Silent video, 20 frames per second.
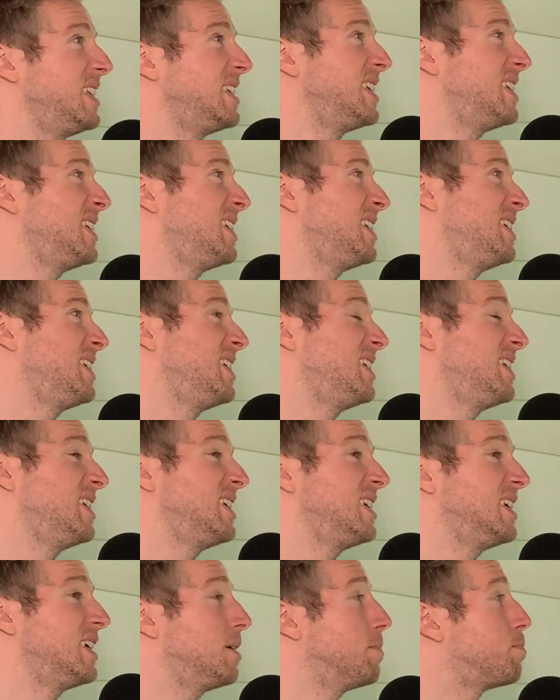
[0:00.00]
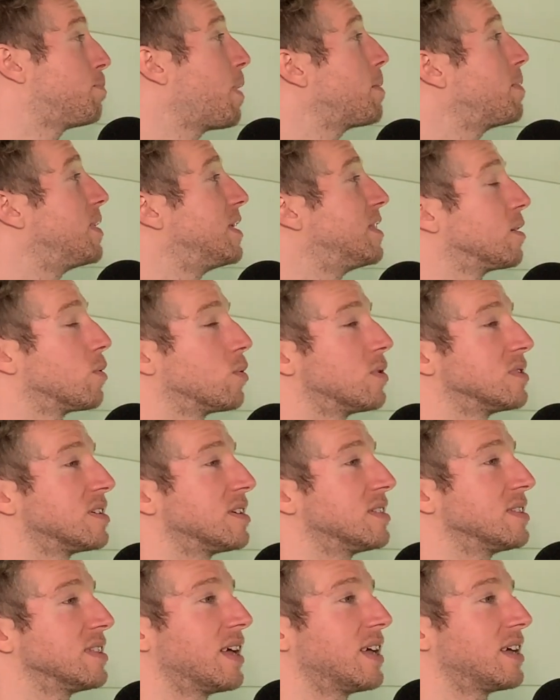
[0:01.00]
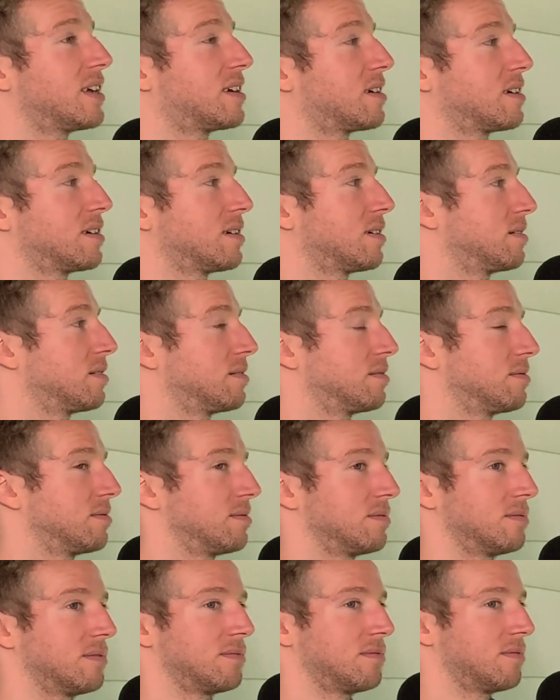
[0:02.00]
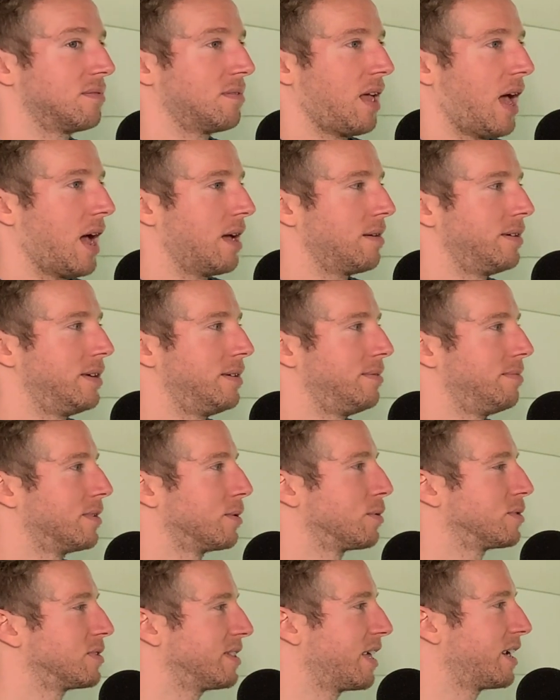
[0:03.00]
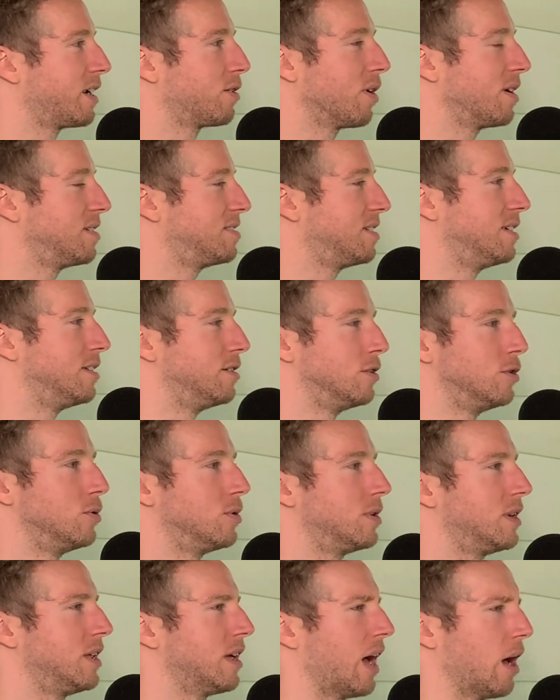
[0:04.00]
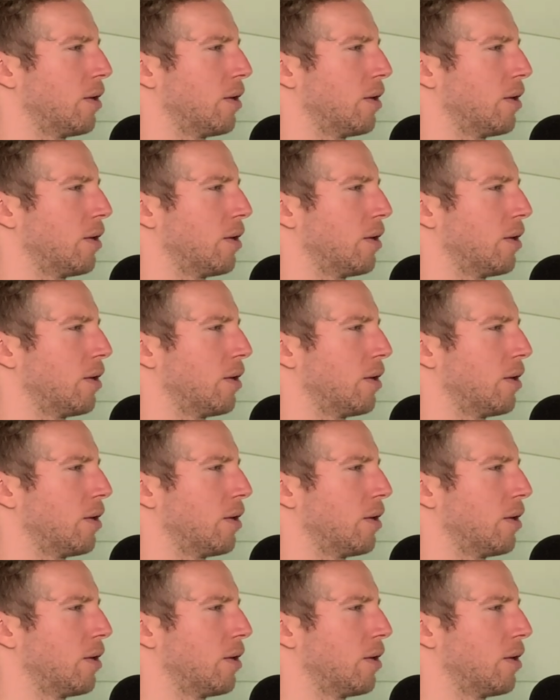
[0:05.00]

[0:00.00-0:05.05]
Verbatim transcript: don't think it was. I mean, there wasn't like I mean, there wasn't like crazy nudity.